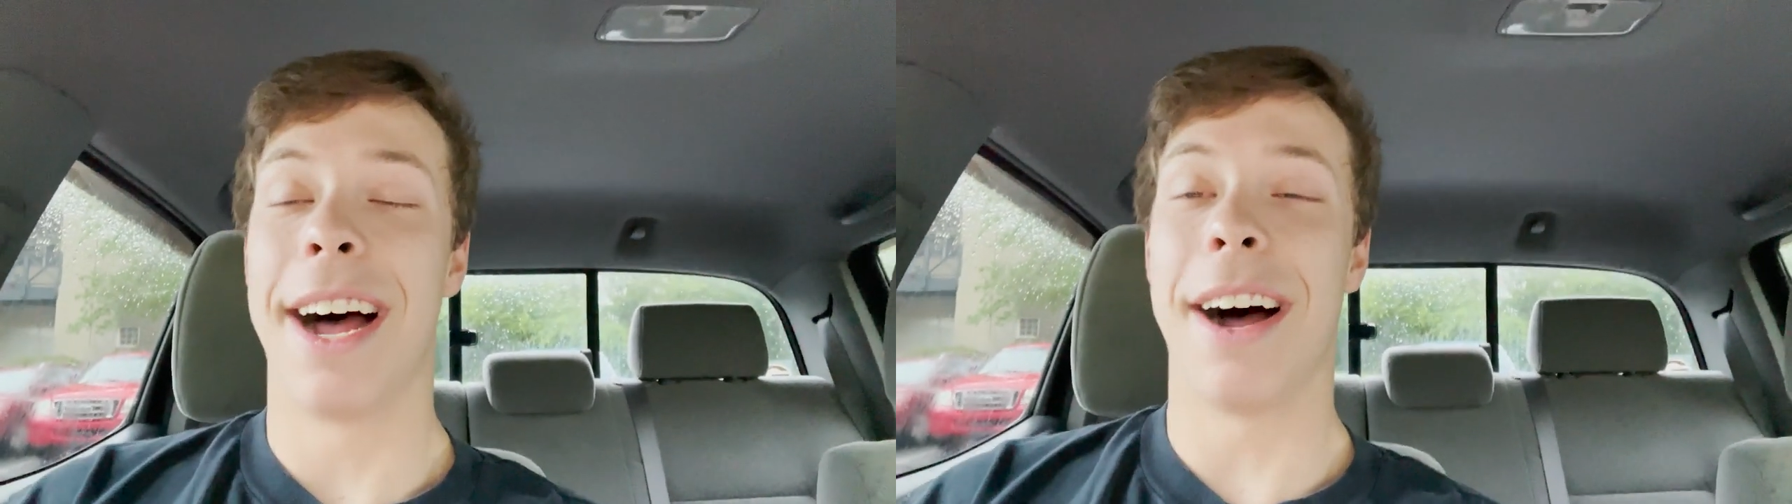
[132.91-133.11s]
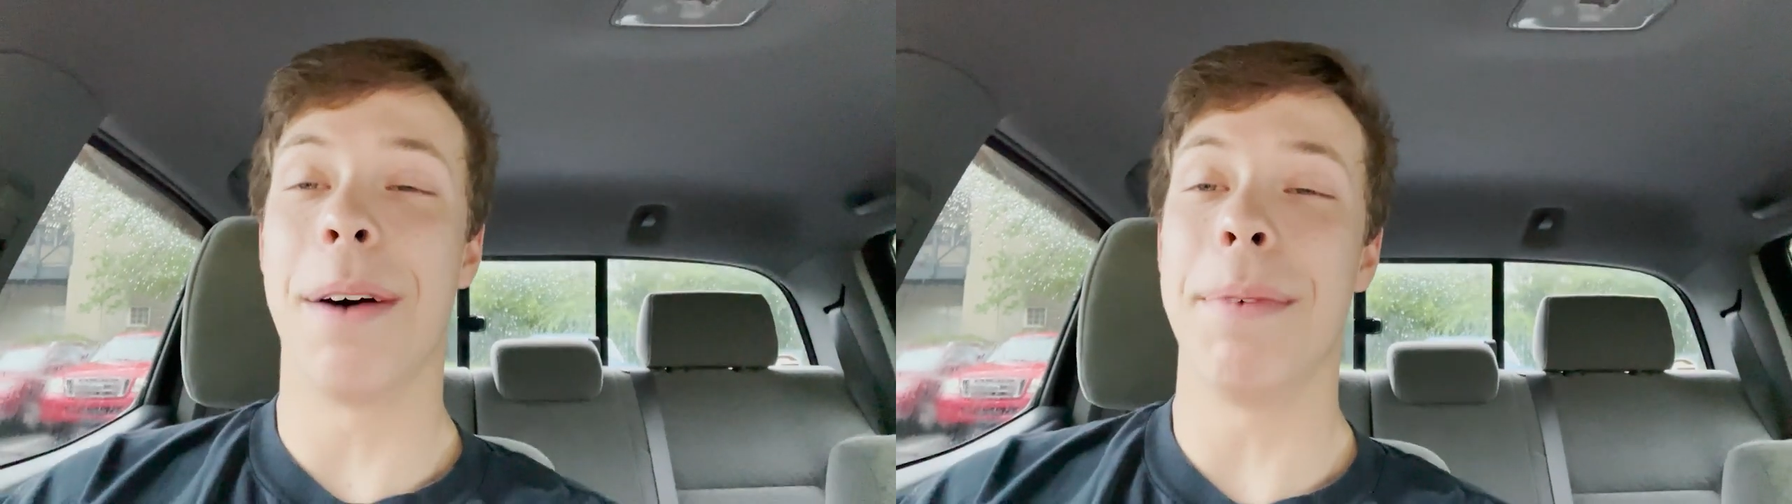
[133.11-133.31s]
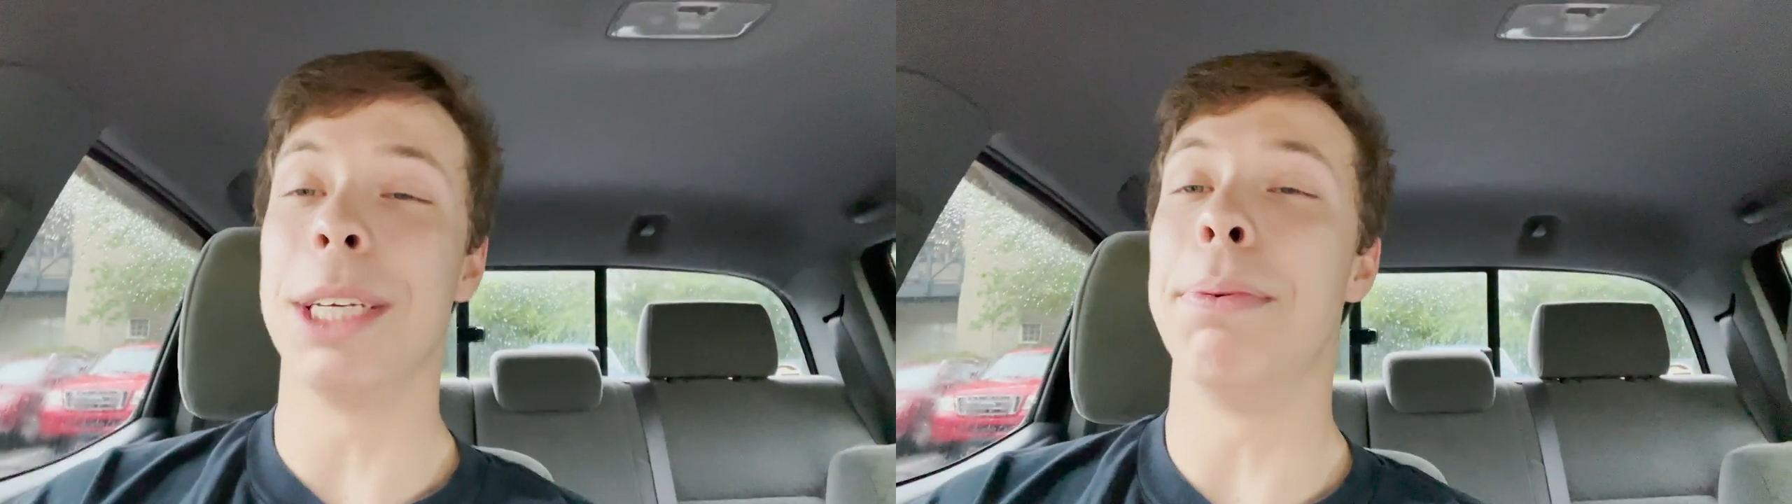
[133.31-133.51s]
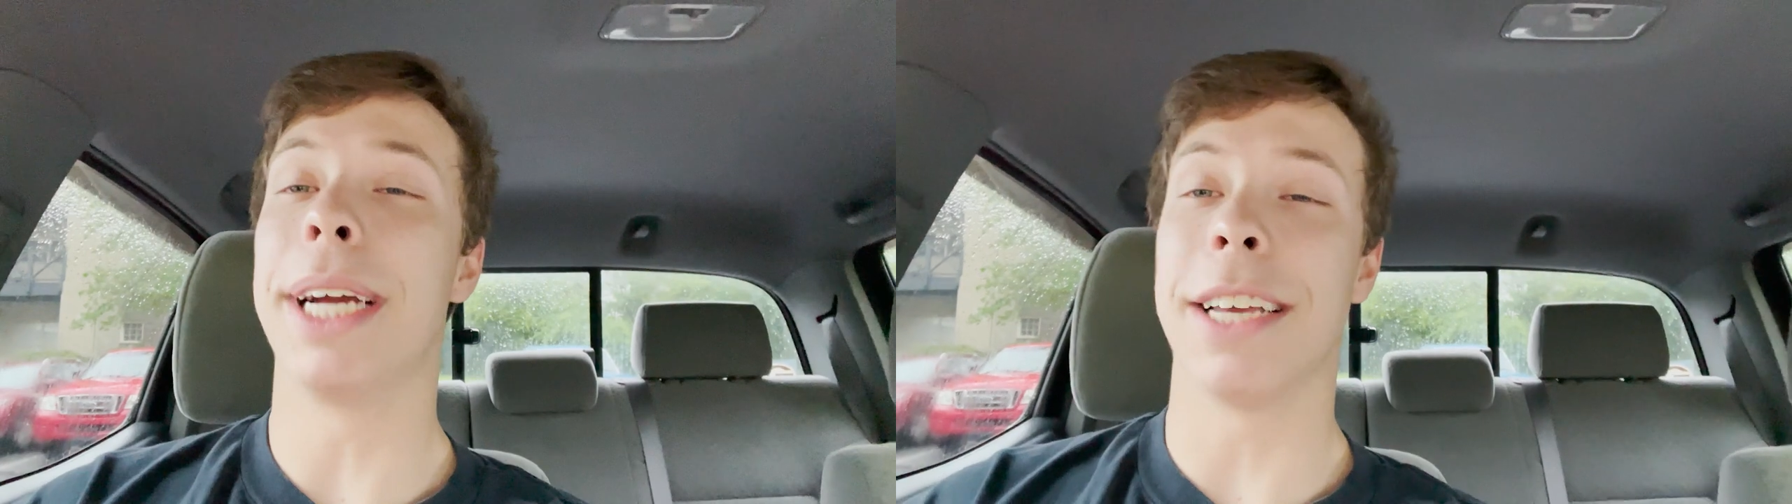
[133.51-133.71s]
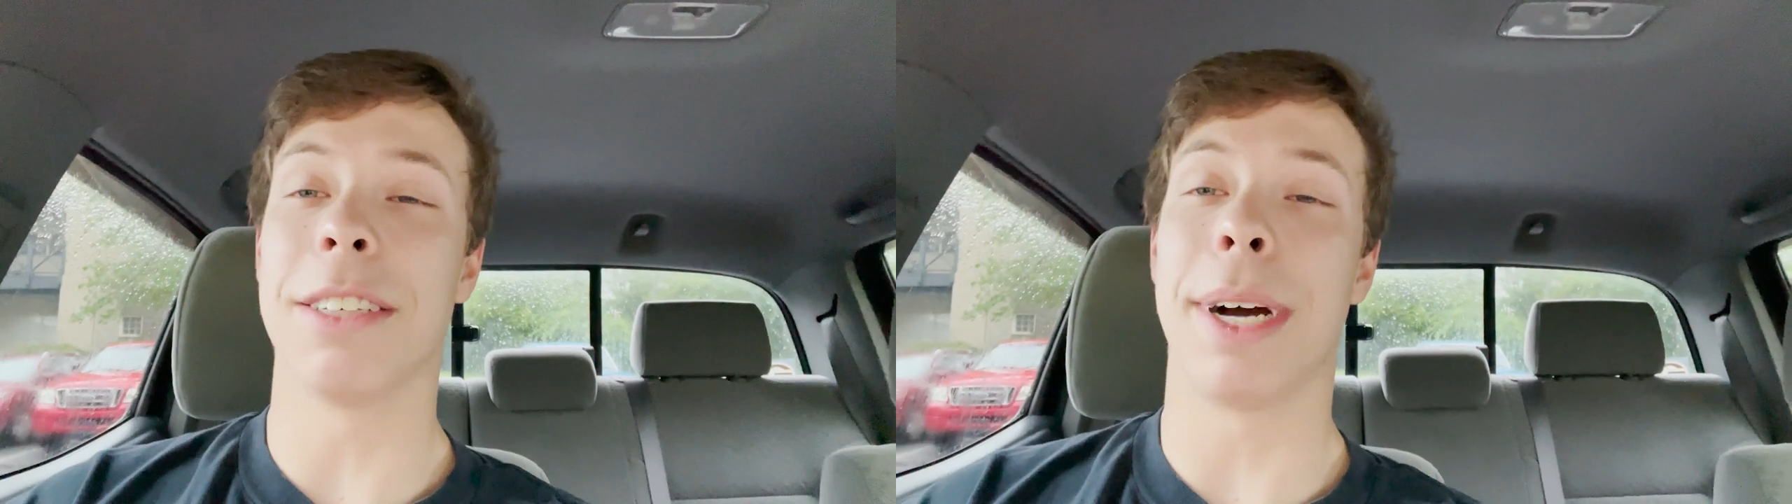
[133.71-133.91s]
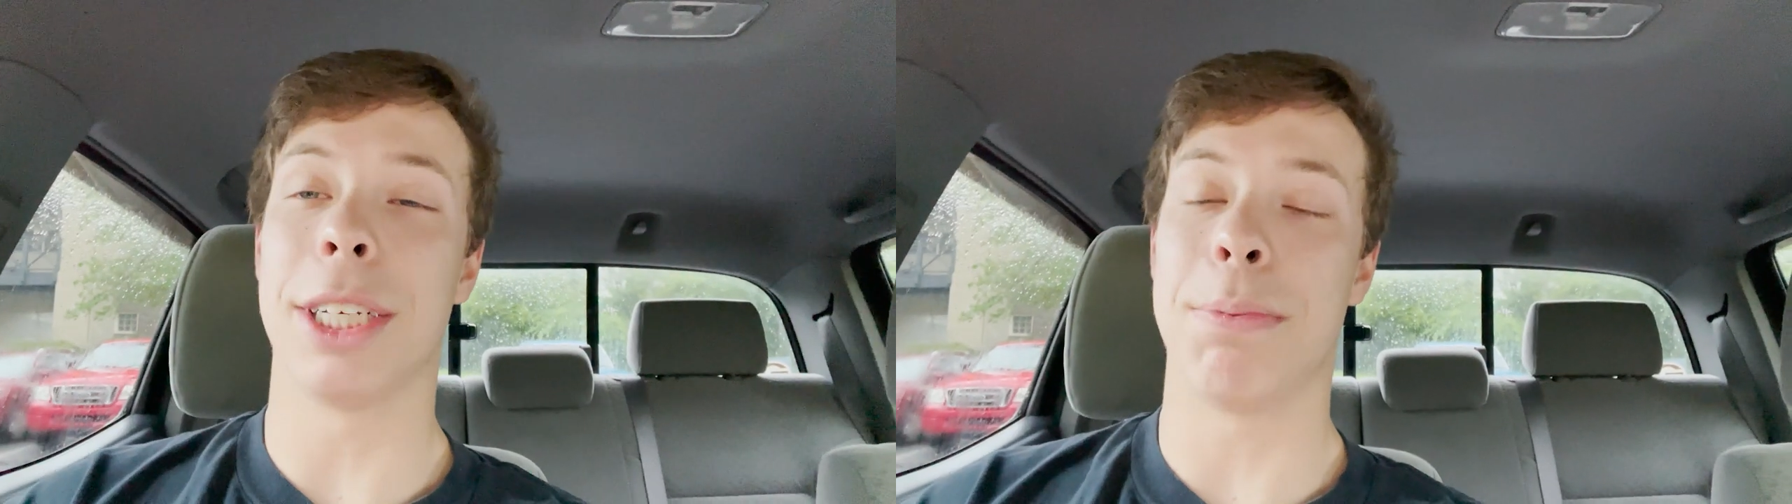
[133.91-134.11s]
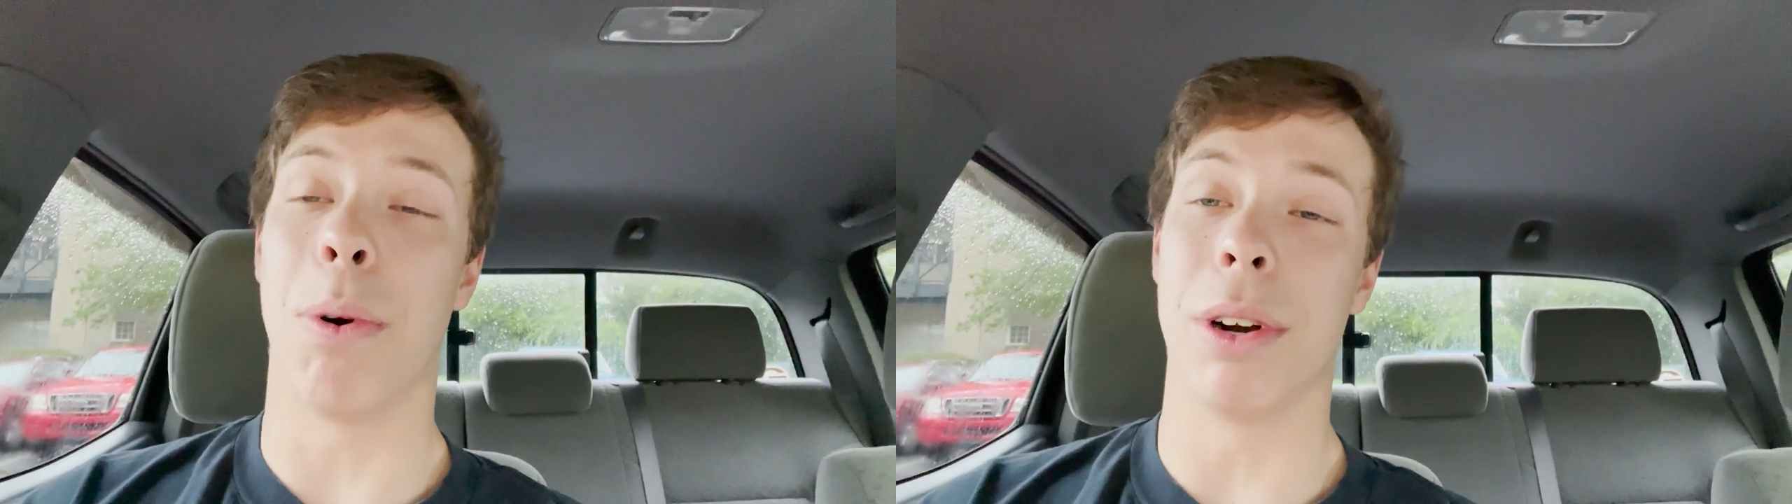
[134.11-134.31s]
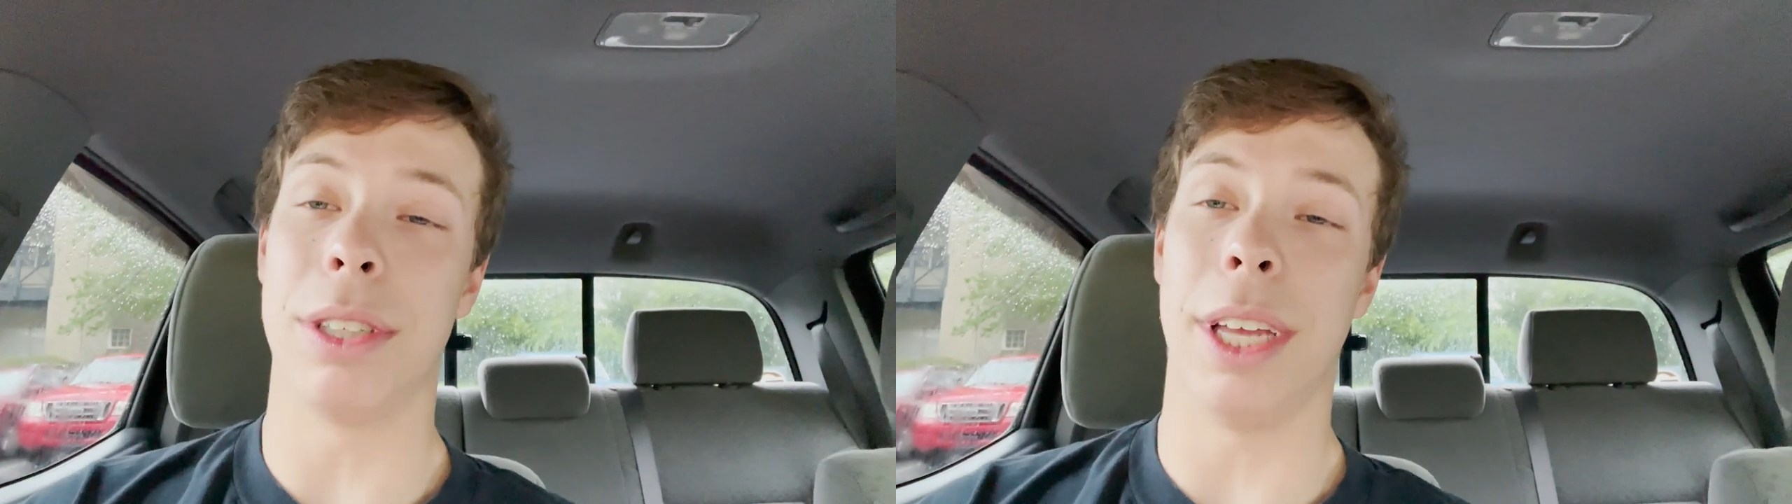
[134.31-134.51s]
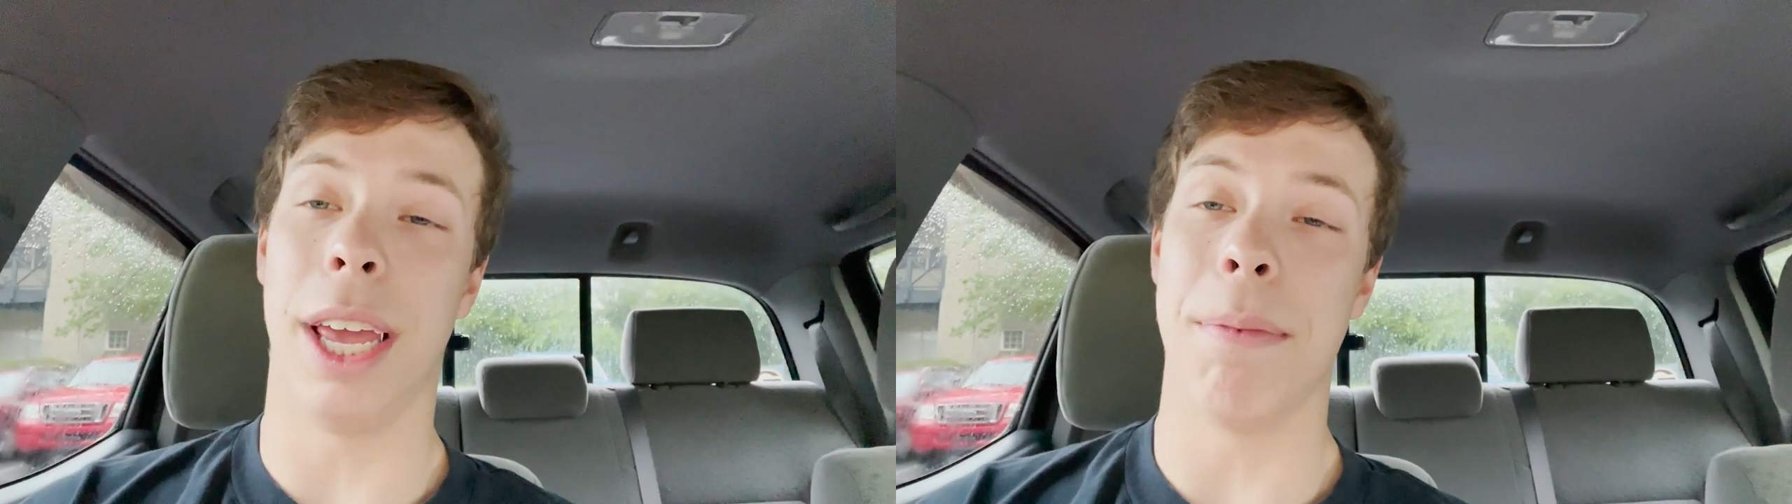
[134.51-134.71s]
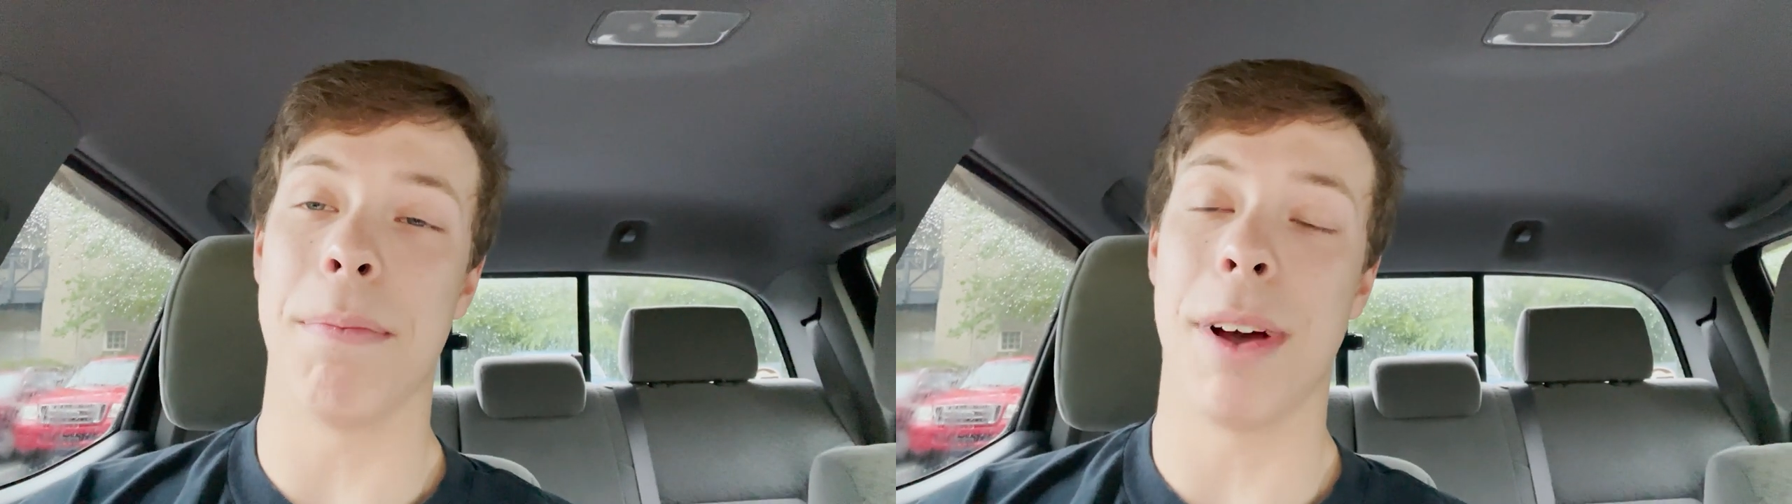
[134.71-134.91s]
um, is because of my sports
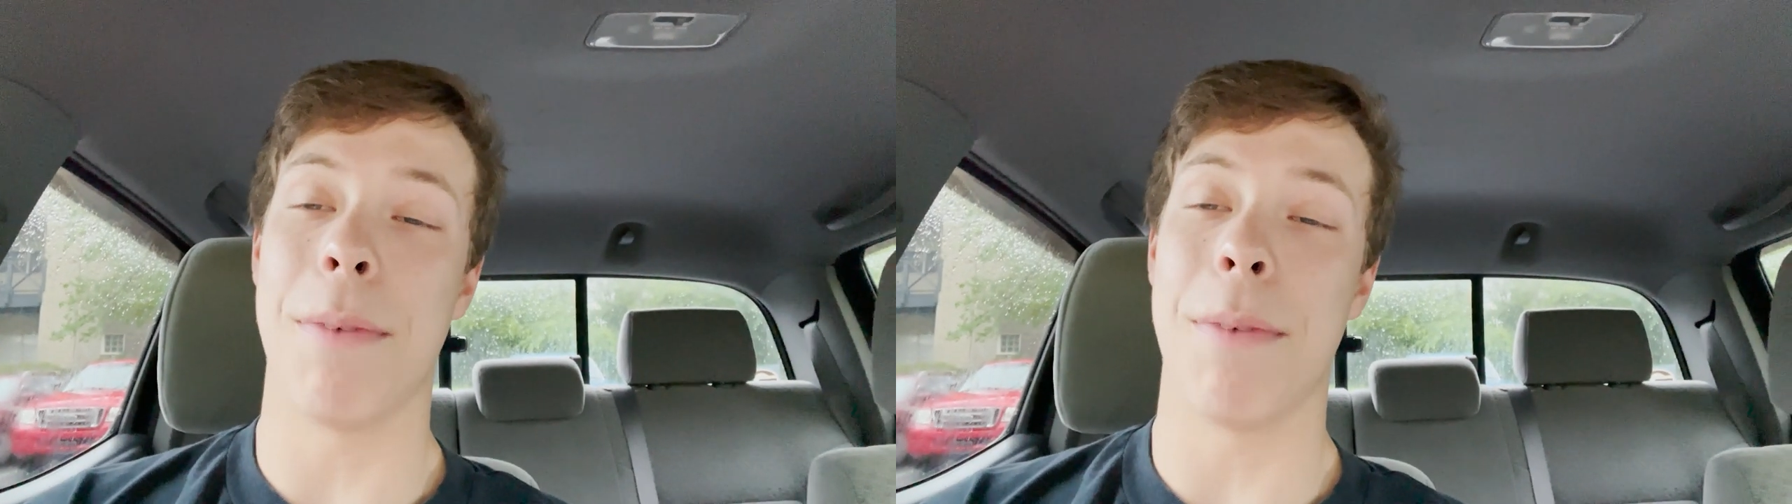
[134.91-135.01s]
team.